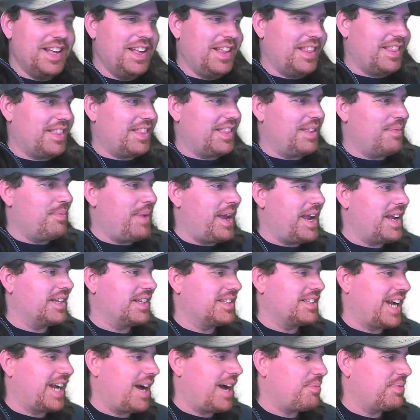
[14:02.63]
the main
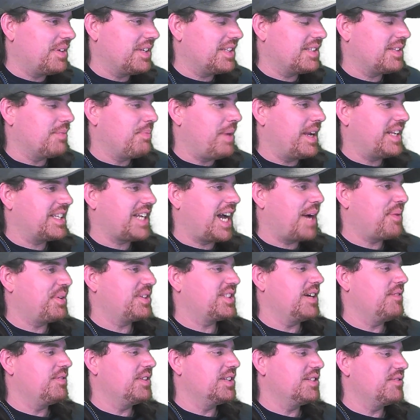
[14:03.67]
topics
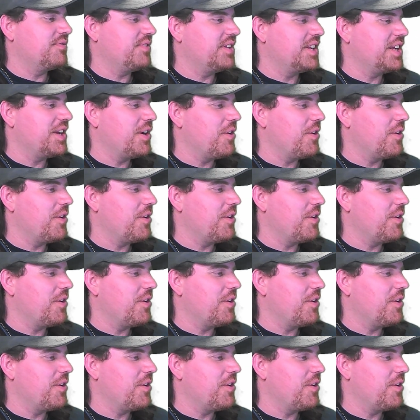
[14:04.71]
of this video.